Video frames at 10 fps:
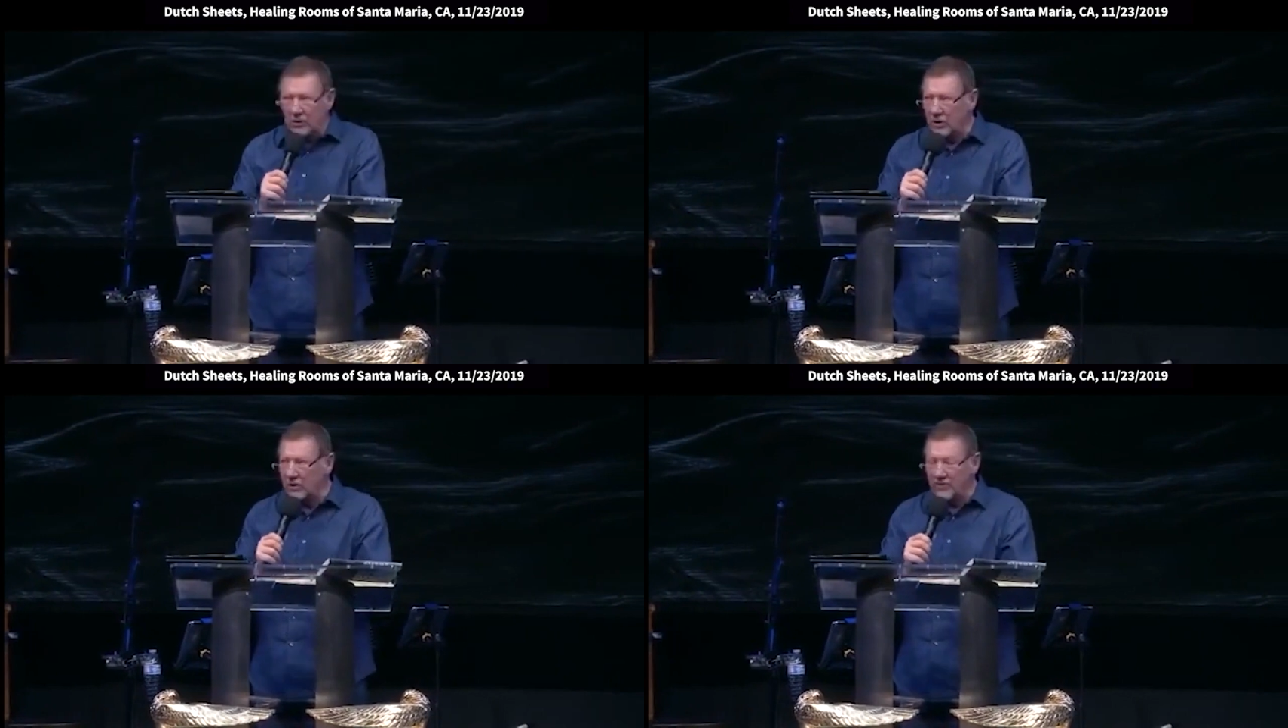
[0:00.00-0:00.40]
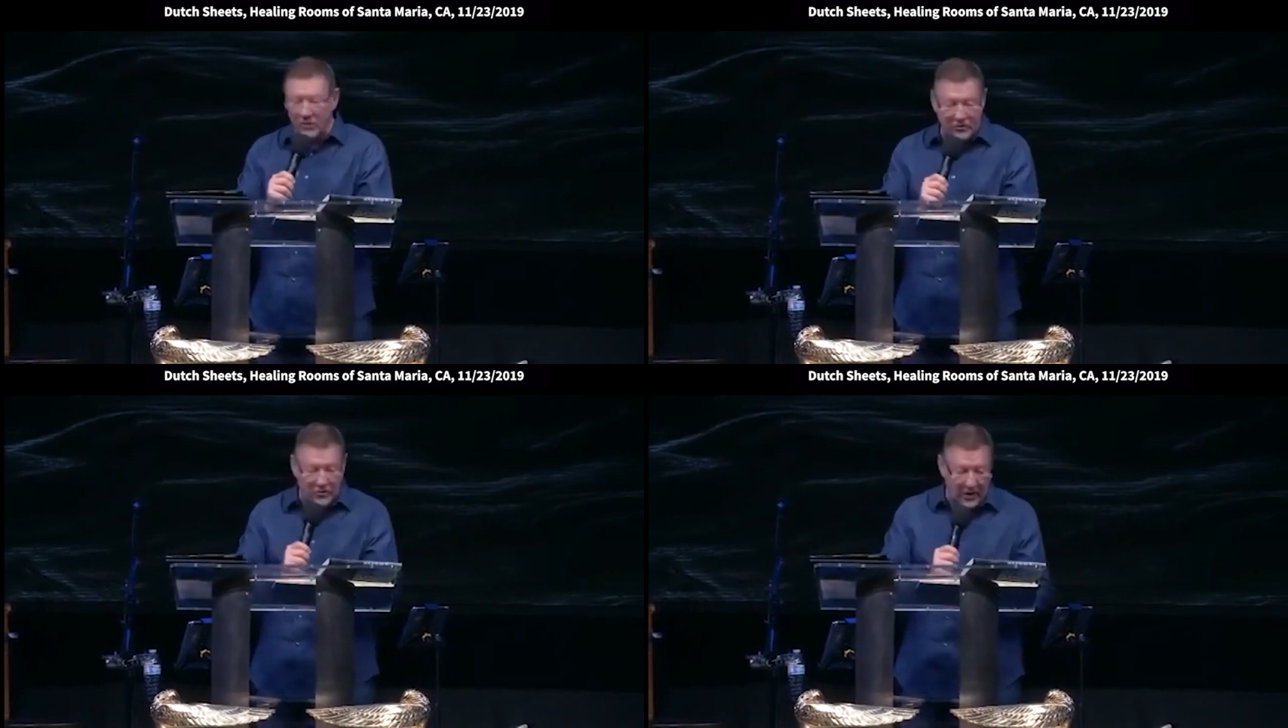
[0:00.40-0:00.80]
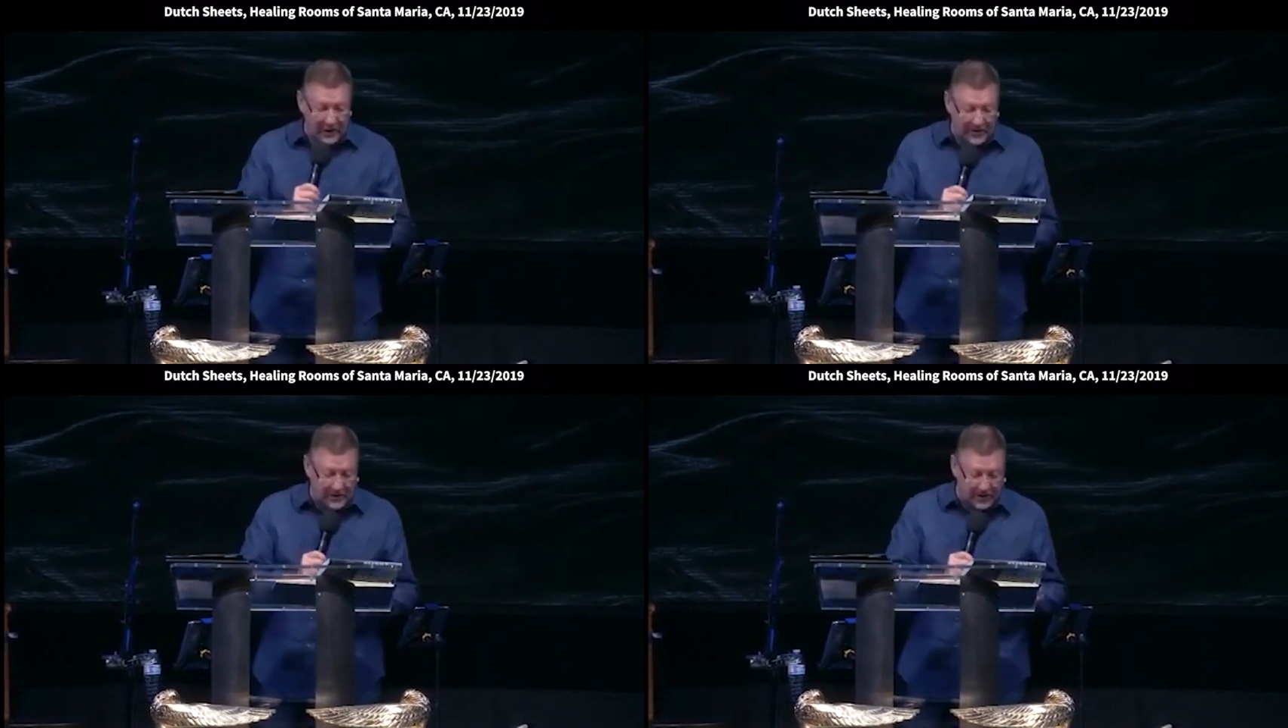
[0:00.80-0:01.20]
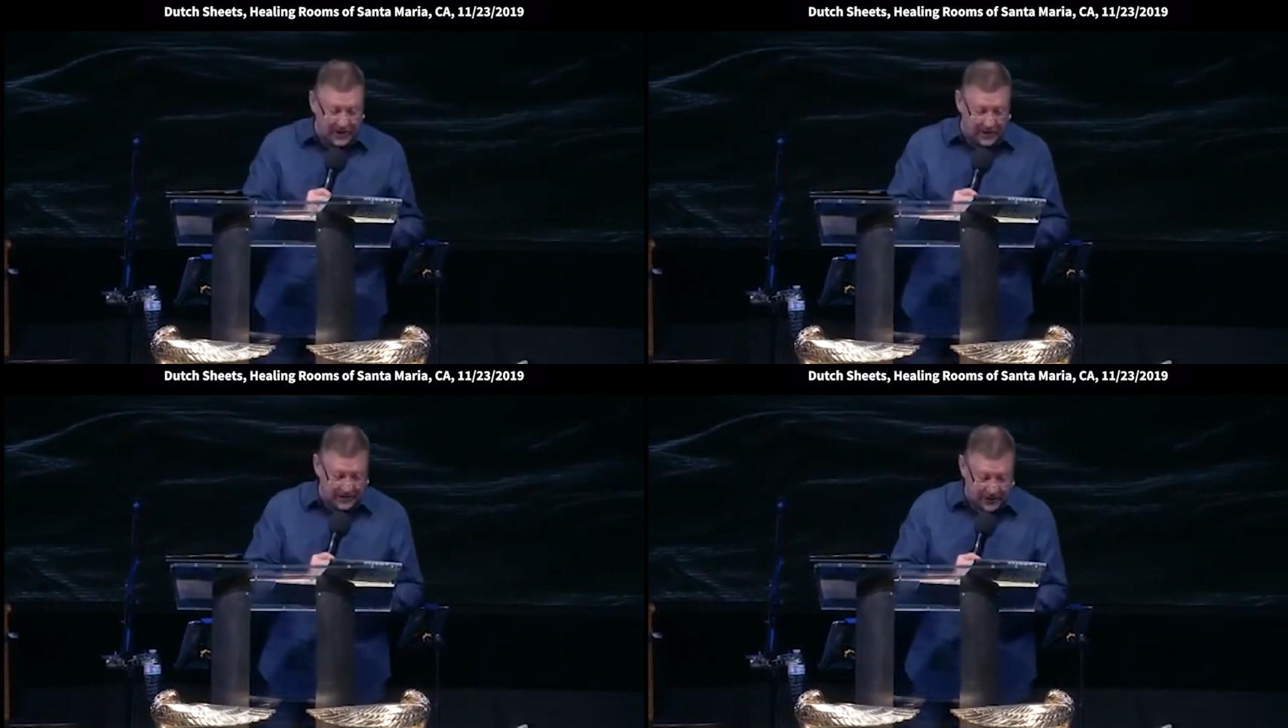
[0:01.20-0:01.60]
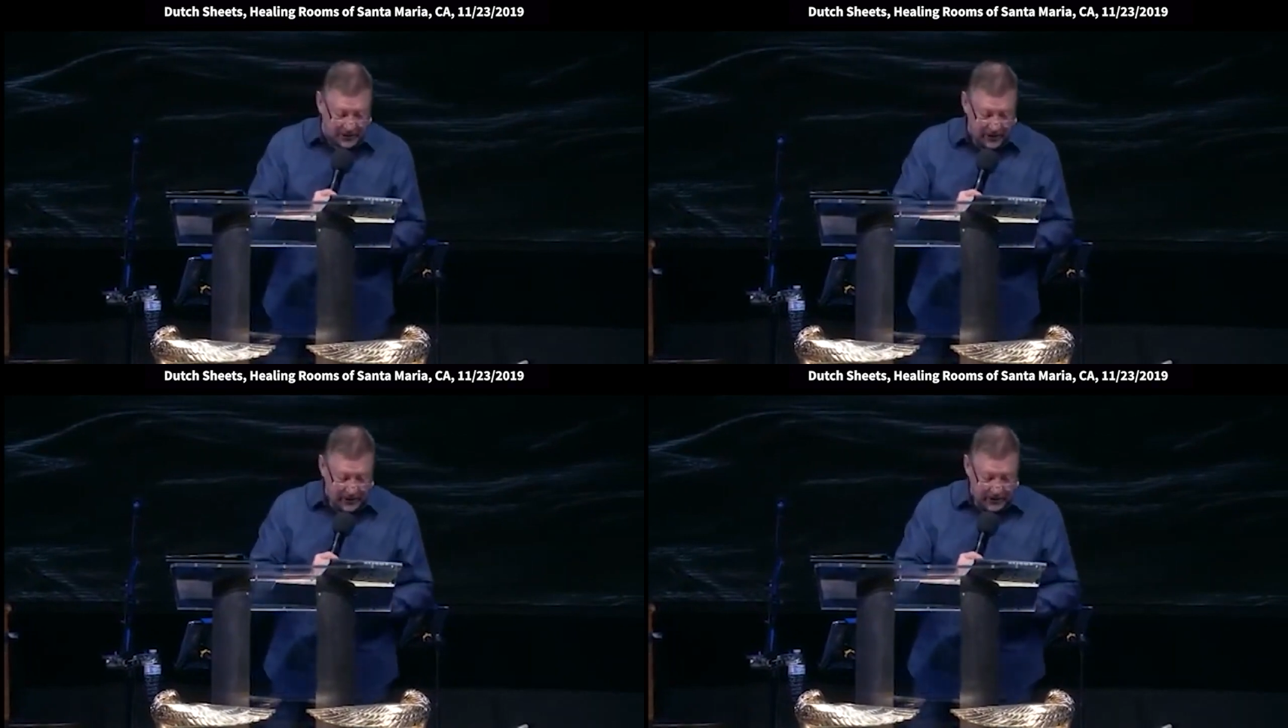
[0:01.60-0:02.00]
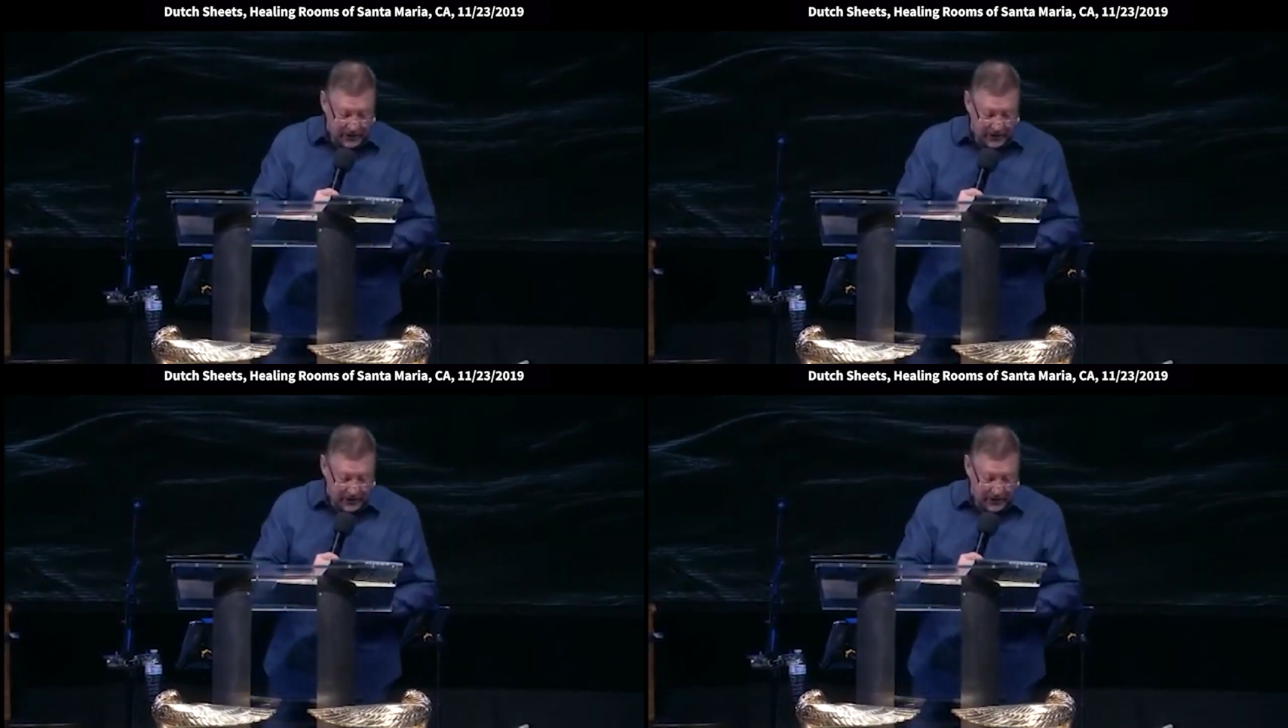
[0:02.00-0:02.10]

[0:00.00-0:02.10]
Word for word: And then in verse 12, he says,